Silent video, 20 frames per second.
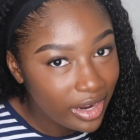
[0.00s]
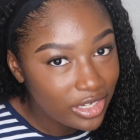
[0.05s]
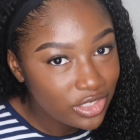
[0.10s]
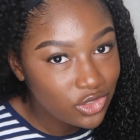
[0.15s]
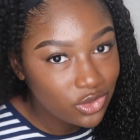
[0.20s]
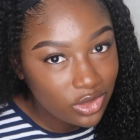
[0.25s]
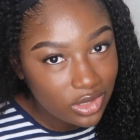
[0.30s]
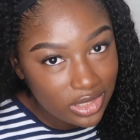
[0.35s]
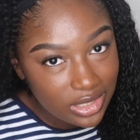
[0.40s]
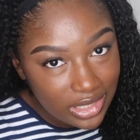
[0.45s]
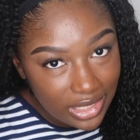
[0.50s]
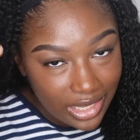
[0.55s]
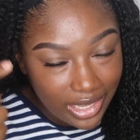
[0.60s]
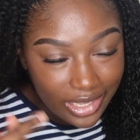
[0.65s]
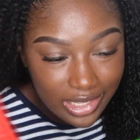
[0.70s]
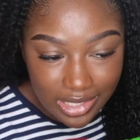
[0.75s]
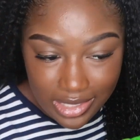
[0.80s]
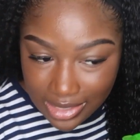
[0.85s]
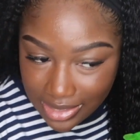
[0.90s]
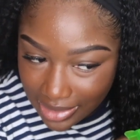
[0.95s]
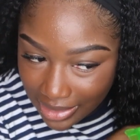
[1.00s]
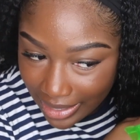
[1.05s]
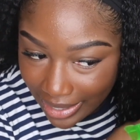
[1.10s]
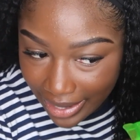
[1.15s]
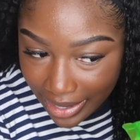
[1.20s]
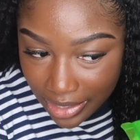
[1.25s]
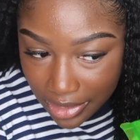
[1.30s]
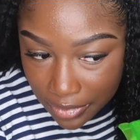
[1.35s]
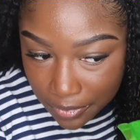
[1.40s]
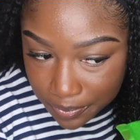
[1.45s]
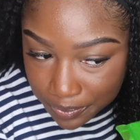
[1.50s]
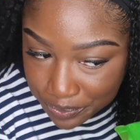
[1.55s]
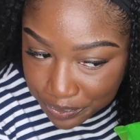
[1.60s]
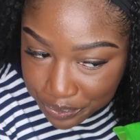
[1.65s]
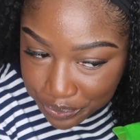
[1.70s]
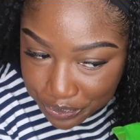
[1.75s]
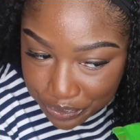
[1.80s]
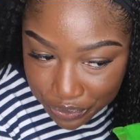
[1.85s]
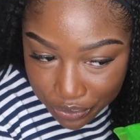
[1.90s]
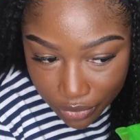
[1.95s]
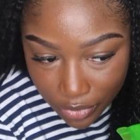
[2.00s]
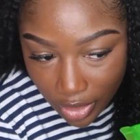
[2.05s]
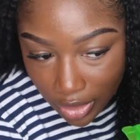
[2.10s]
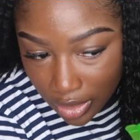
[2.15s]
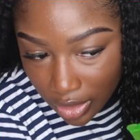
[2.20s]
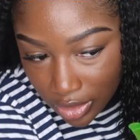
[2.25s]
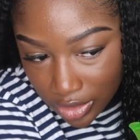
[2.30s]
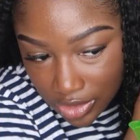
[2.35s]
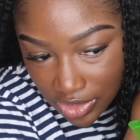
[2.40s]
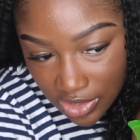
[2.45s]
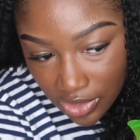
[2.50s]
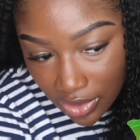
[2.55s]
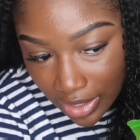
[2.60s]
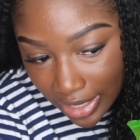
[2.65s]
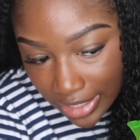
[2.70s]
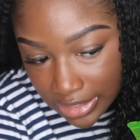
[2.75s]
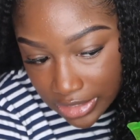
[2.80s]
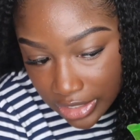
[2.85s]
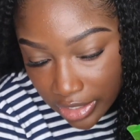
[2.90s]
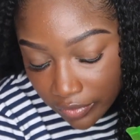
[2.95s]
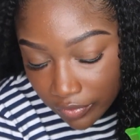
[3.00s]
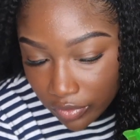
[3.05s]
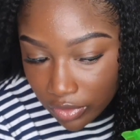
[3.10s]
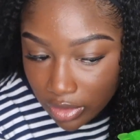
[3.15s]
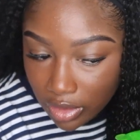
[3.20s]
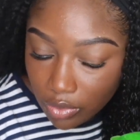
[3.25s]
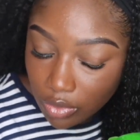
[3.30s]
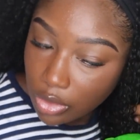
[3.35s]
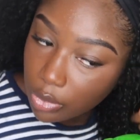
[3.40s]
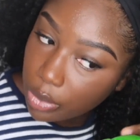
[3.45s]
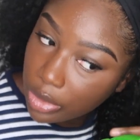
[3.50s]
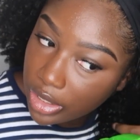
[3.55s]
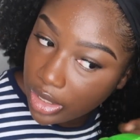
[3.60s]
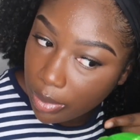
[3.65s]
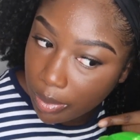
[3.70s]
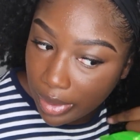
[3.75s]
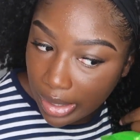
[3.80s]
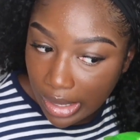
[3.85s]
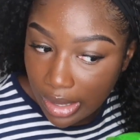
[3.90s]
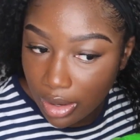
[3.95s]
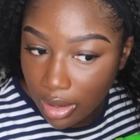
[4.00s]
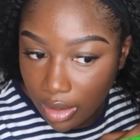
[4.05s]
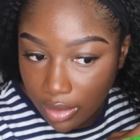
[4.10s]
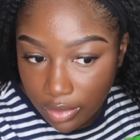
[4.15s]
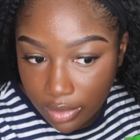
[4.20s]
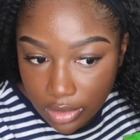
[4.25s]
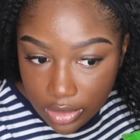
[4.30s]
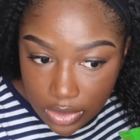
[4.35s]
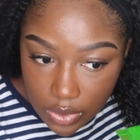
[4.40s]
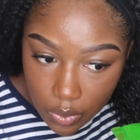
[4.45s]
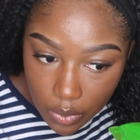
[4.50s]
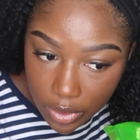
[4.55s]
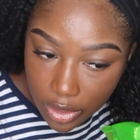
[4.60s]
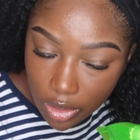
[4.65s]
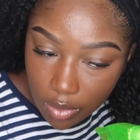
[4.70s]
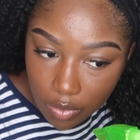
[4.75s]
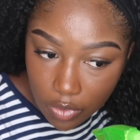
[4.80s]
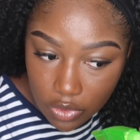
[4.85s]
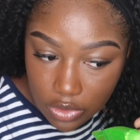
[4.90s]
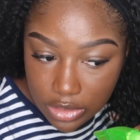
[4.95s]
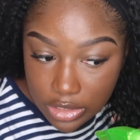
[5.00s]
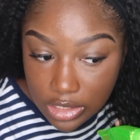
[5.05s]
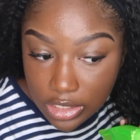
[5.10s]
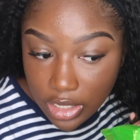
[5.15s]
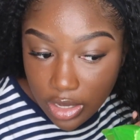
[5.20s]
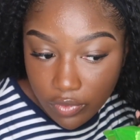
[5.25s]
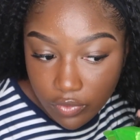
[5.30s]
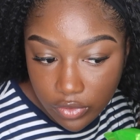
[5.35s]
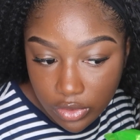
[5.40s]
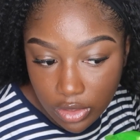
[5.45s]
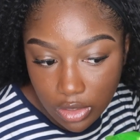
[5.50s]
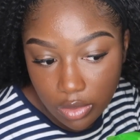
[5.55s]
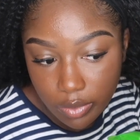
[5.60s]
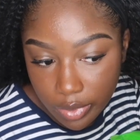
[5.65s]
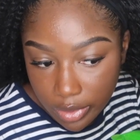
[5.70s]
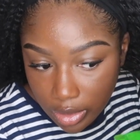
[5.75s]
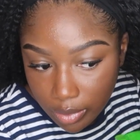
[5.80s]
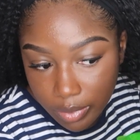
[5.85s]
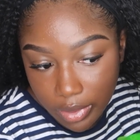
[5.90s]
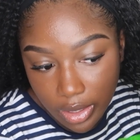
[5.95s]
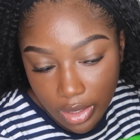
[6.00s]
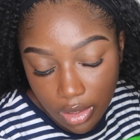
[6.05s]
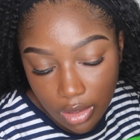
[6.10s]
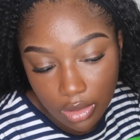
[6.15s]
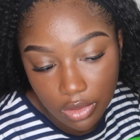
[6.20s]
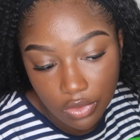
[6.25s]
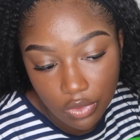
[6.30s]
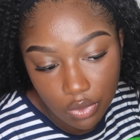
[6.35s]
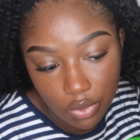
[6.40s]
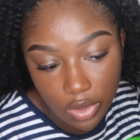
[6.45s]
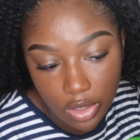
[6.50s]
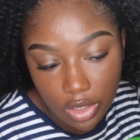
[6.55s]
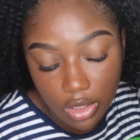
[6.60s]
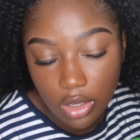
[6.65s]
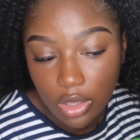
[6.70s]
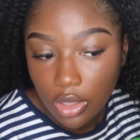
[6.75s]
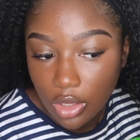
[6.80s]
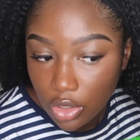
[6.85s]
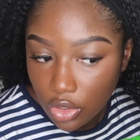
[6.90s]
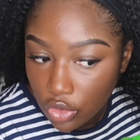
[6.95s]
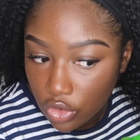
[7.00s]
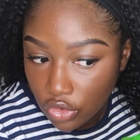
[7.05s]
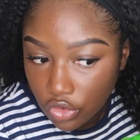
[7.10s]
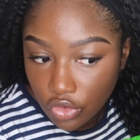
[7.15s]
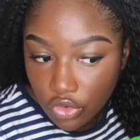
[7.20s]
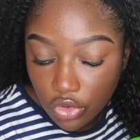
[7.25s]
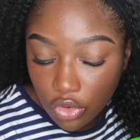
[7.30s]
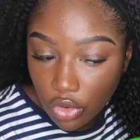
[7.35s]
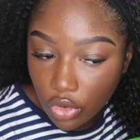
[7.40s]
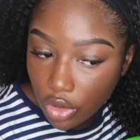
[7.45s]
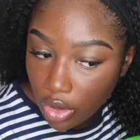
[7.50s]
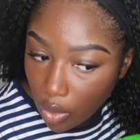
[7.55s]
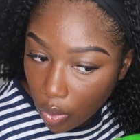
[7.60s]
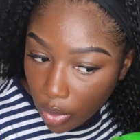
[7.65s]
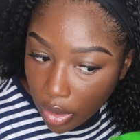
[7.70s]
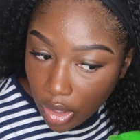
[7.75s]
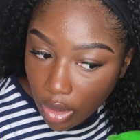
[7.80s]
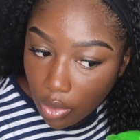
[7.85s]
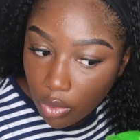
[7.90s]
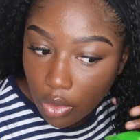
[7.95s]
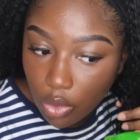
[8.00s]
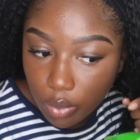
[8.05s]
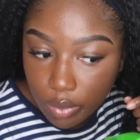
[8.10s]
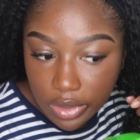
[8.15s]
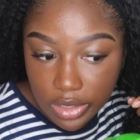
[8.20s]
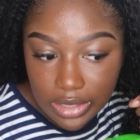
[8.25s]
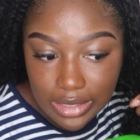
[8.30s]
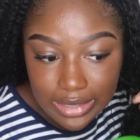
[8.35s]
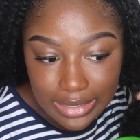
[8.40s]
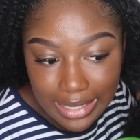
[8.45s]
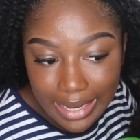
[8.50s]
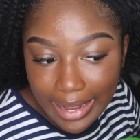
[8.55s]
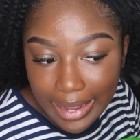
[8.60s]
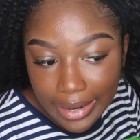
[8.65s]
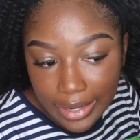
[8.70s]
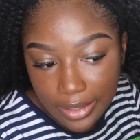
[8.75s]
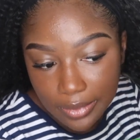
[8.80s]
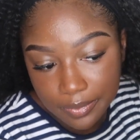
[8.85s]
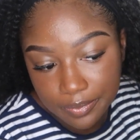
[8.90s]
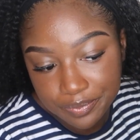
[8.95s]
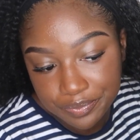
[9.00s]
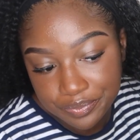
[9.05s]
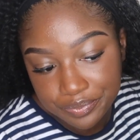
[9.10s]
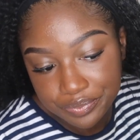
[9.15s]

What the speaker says: as you can see, it's sliding. So I definitely would put a band on this wig. Most definitely put a band on this wig so your wig won't be sliding.